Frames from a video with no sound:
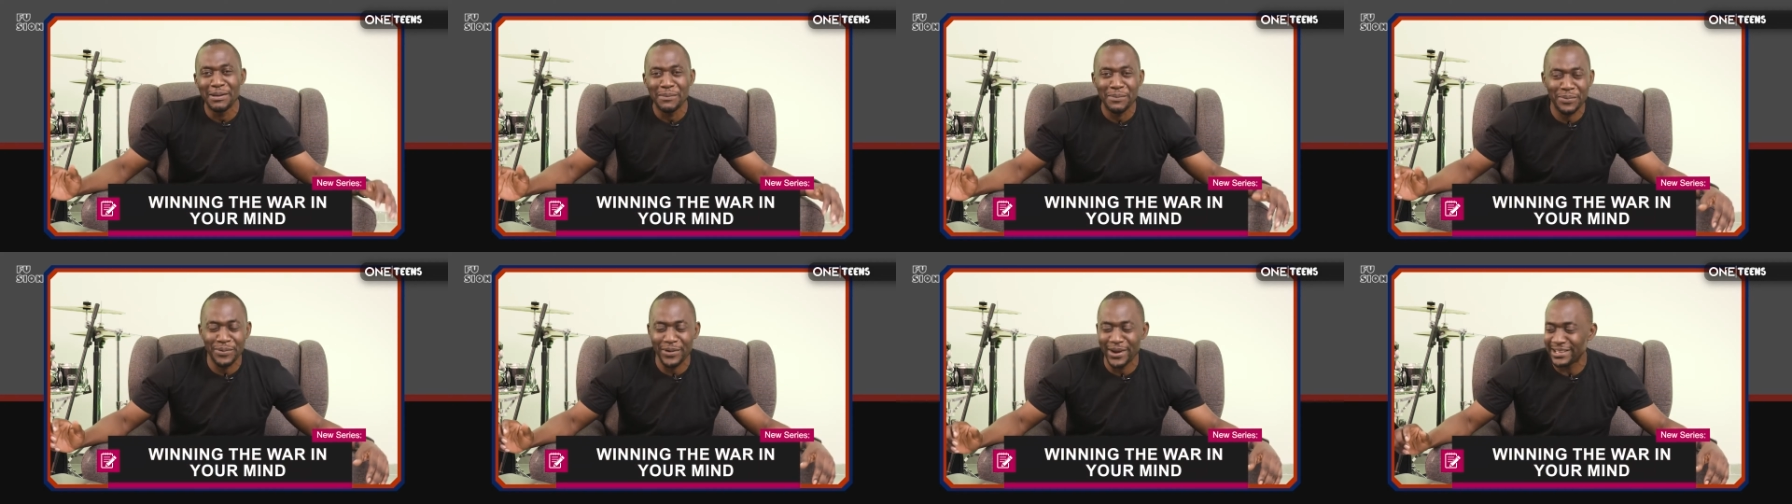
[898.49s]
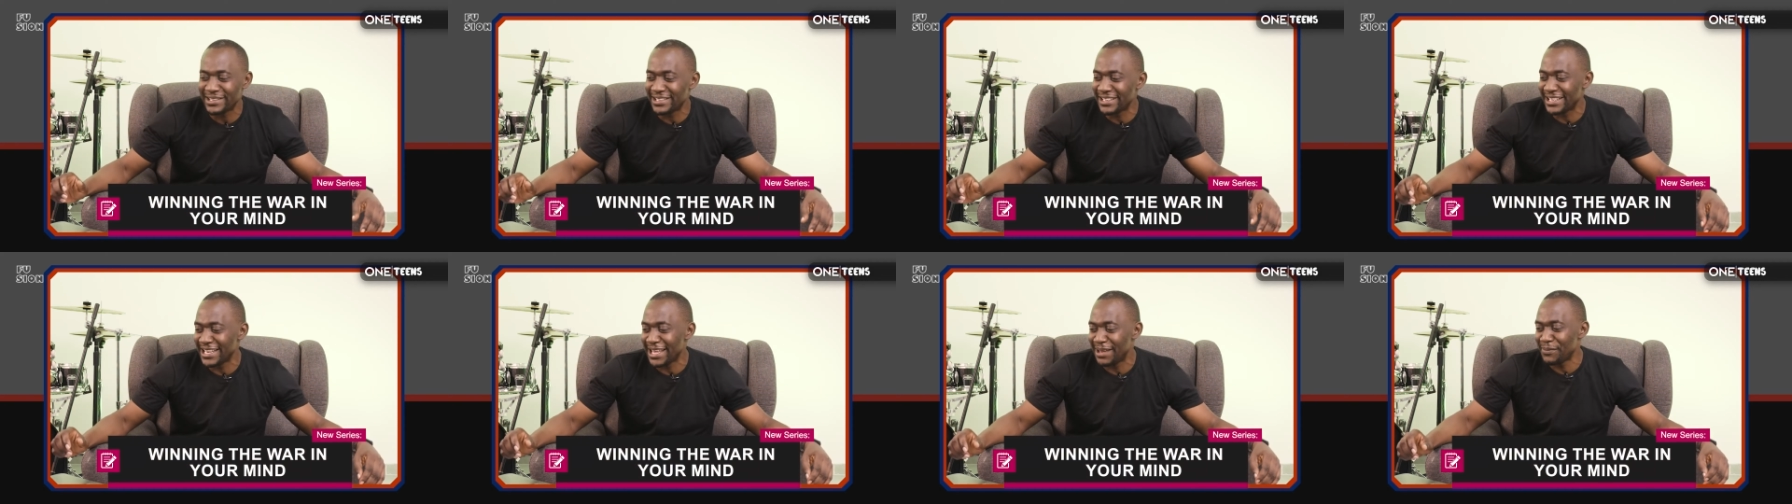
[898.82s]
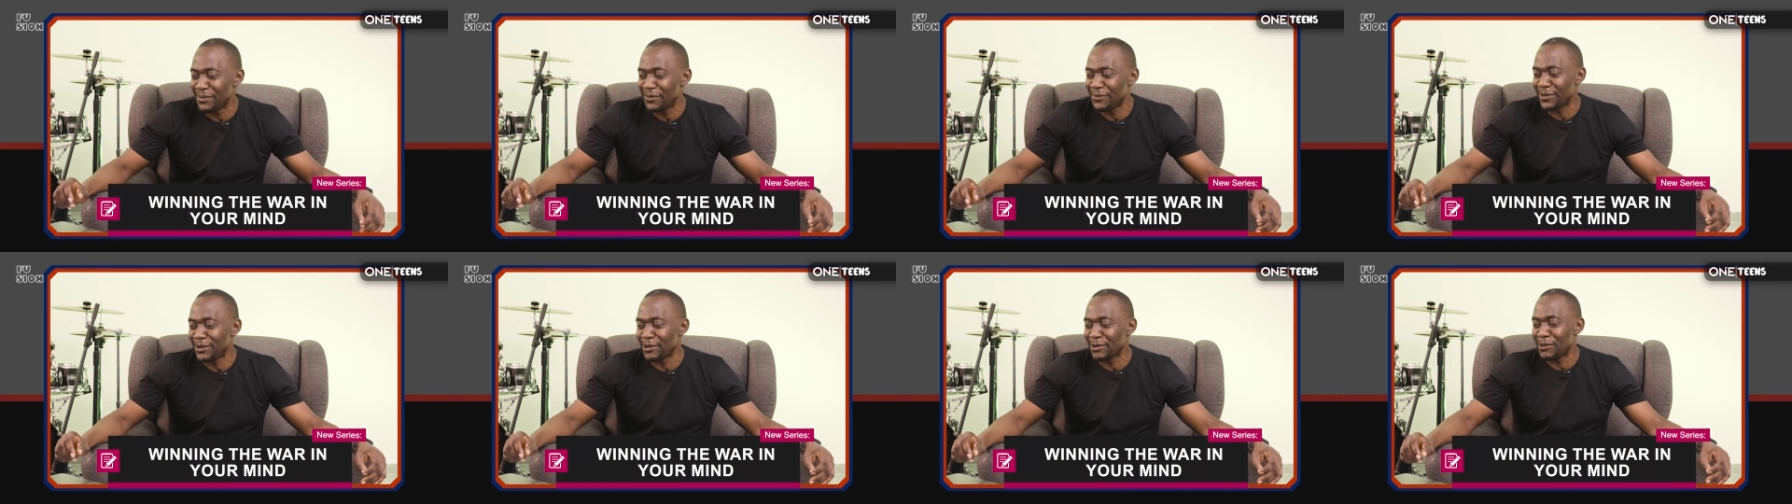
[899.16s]
Praise the name
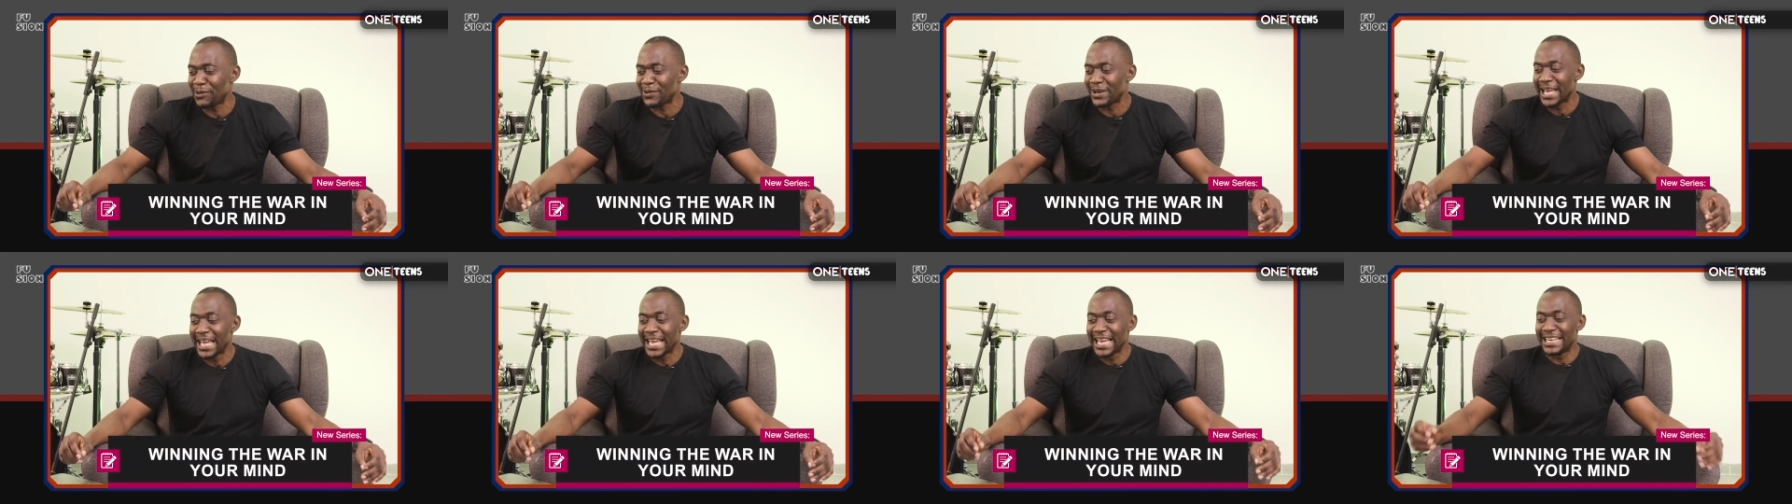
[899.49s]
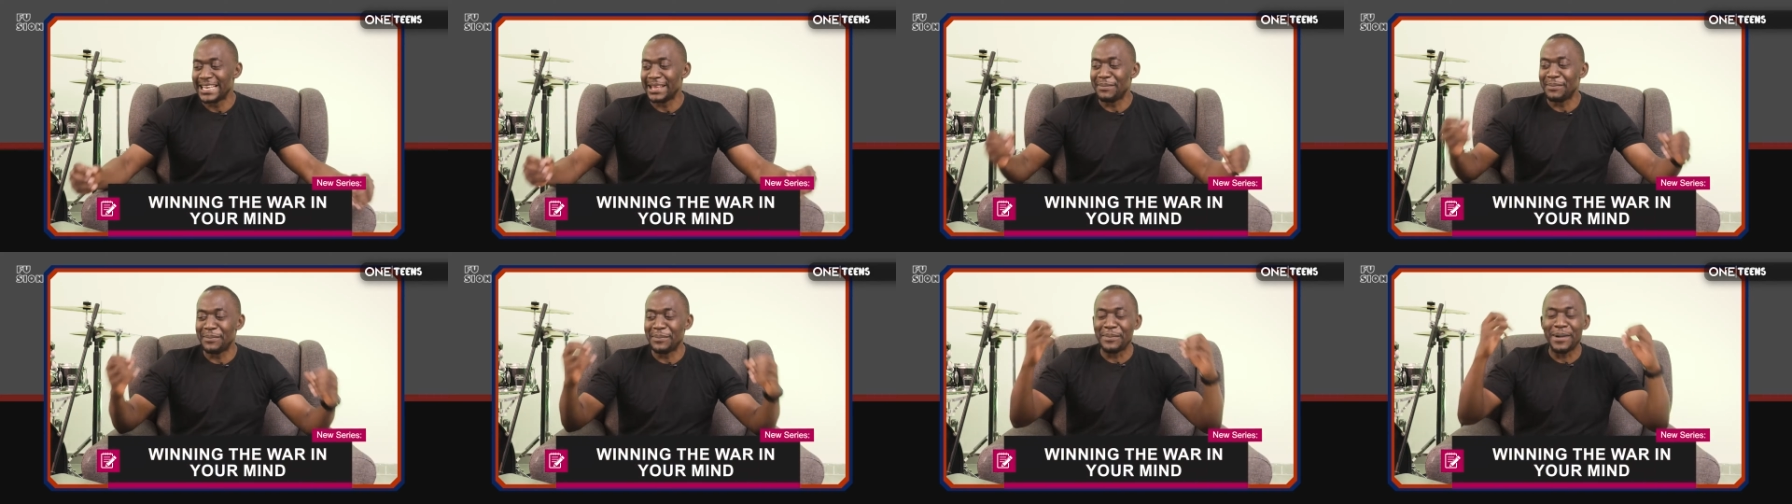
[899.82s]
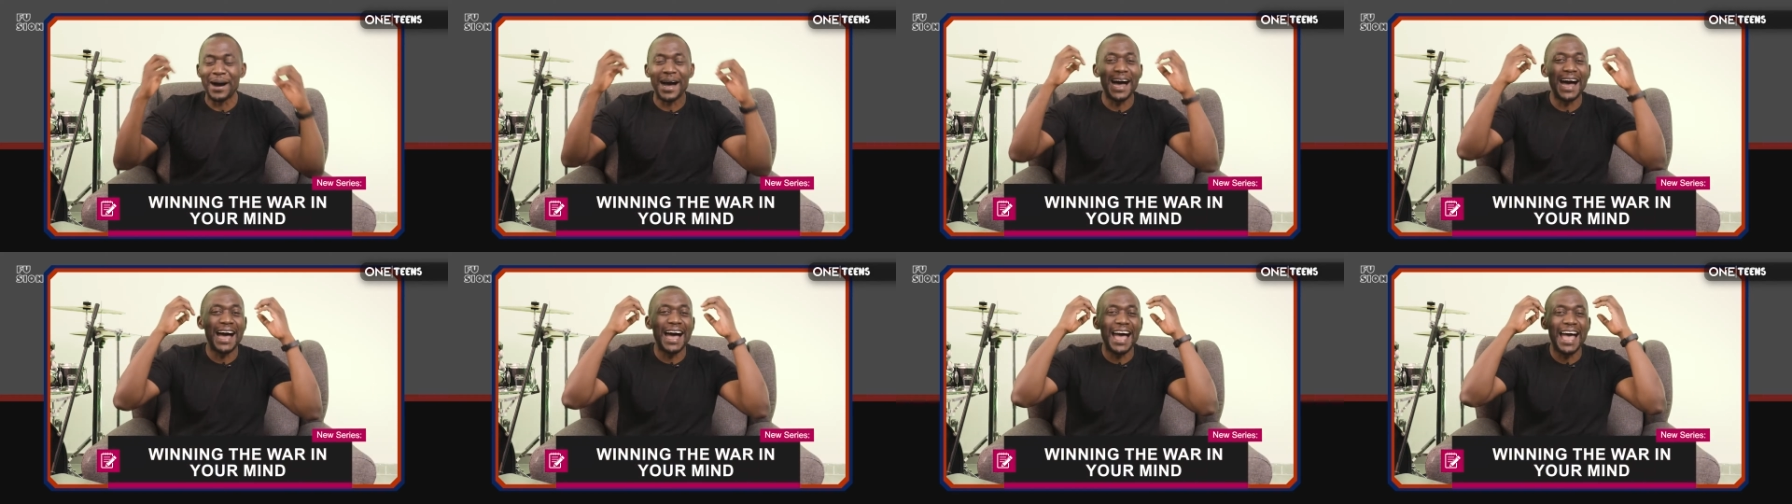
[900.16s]
of the Lord. The
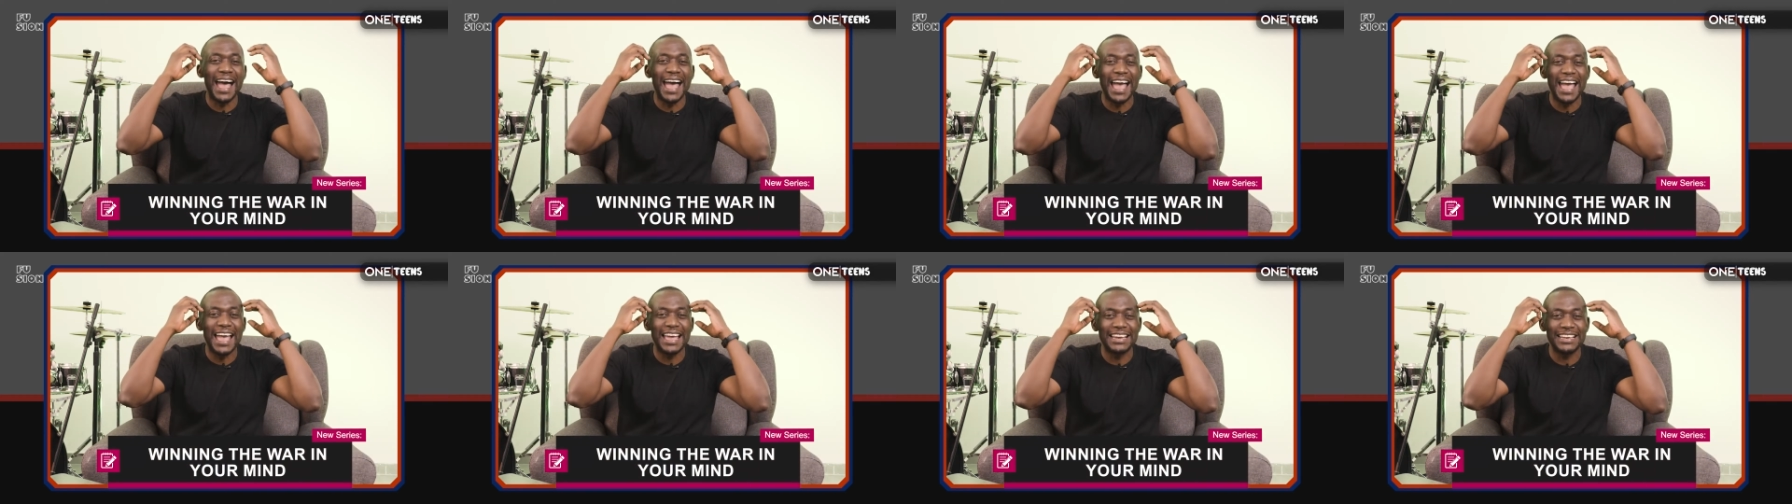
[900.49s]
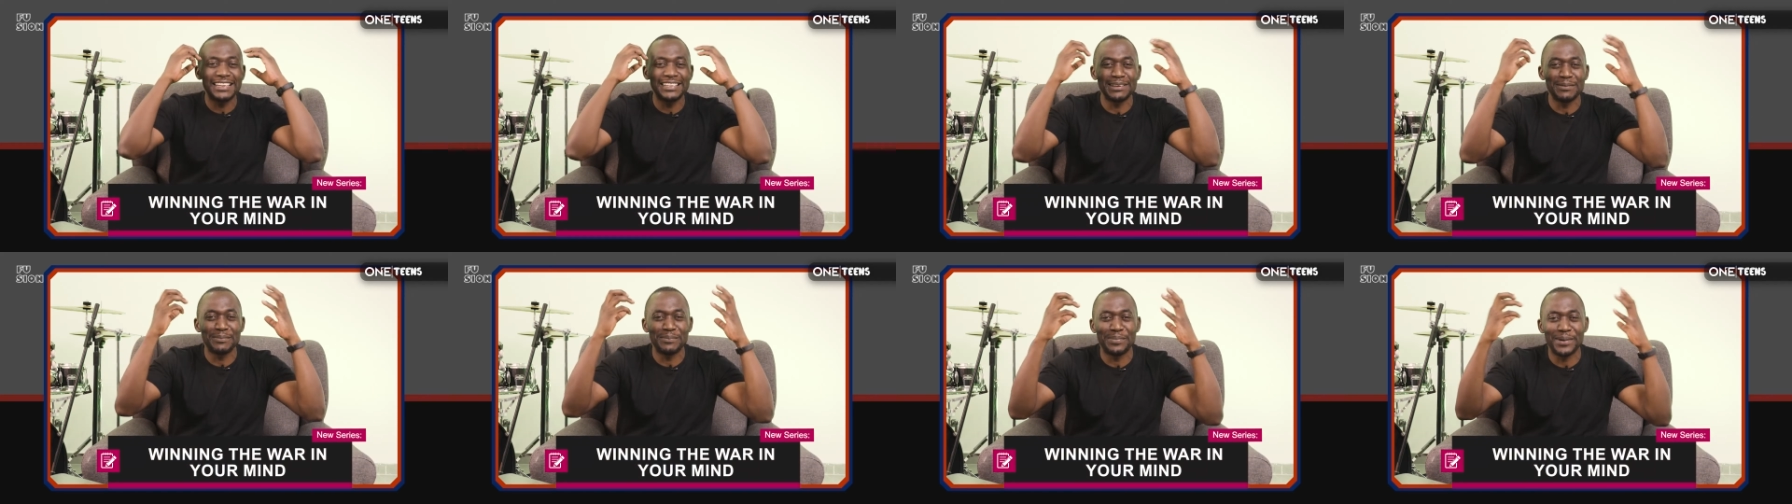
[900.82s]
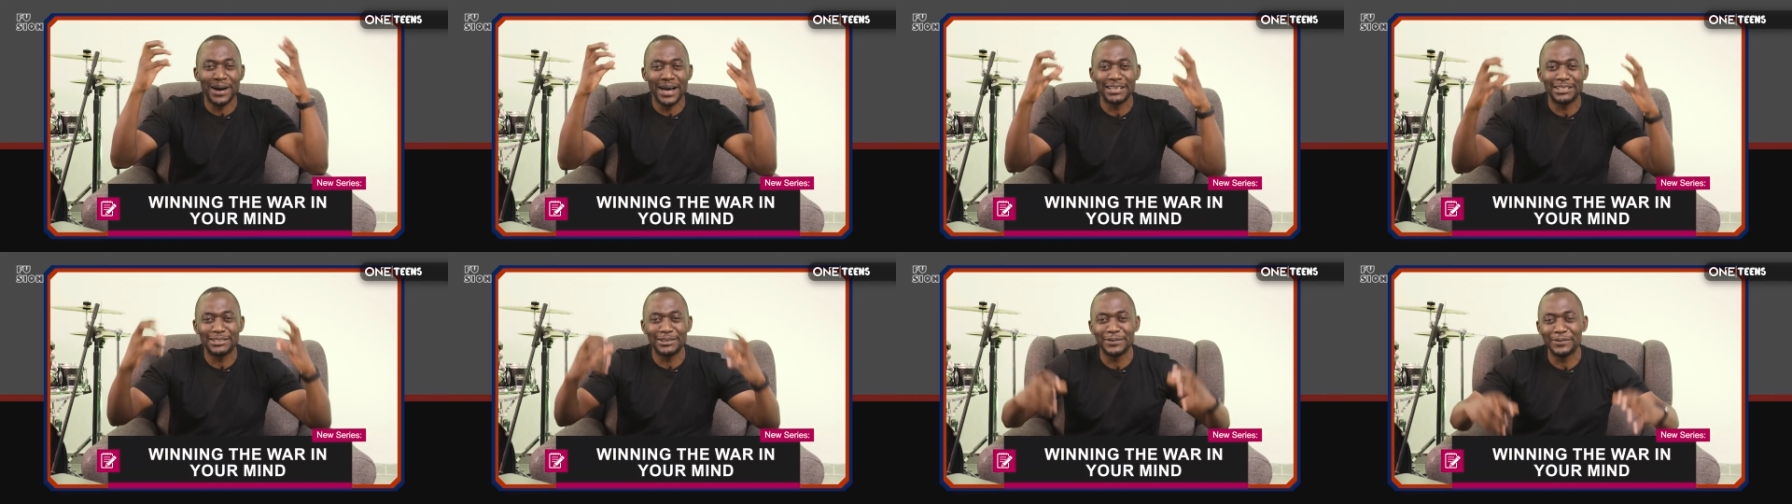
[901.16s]
mind is a
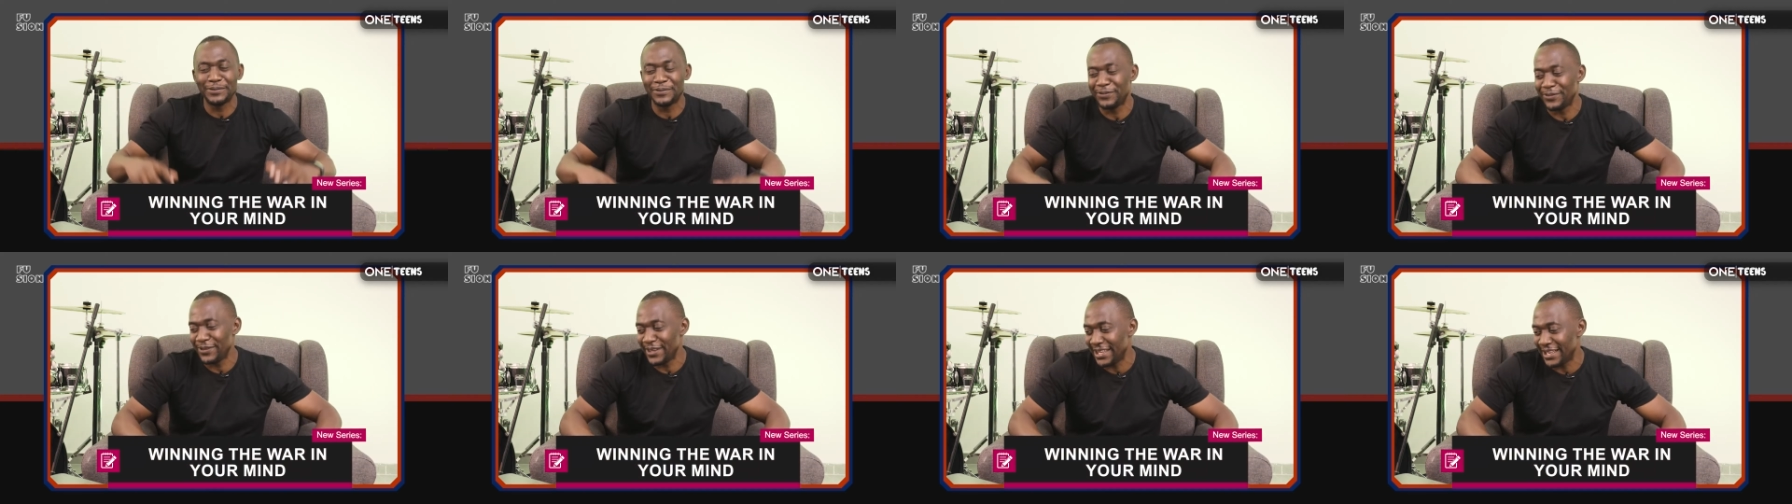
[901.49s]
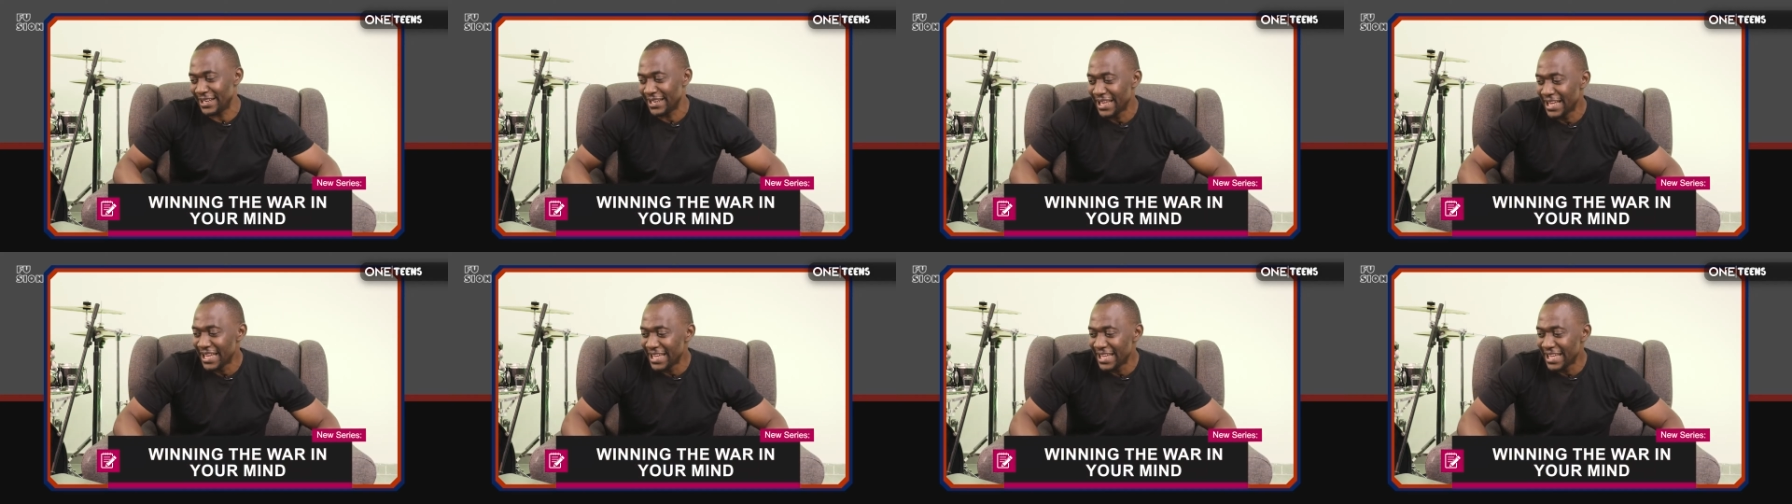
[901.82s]
battlefield.